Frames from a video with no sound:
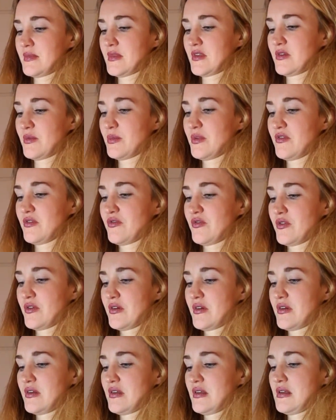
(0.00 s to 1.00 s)

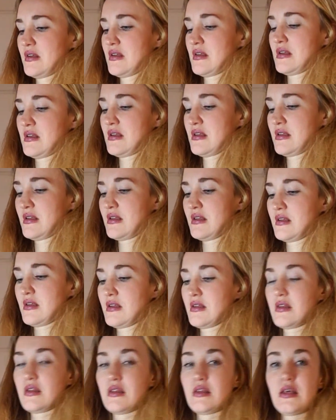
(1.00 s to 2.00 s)
before
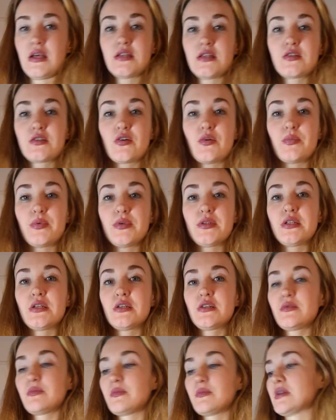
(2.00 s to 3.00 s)
the next
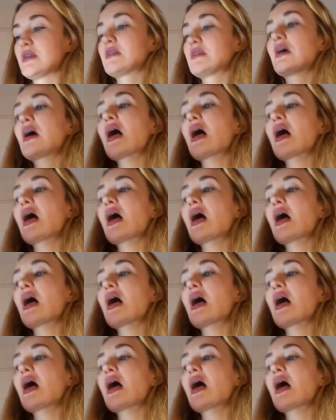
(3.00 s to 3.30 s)
competition, but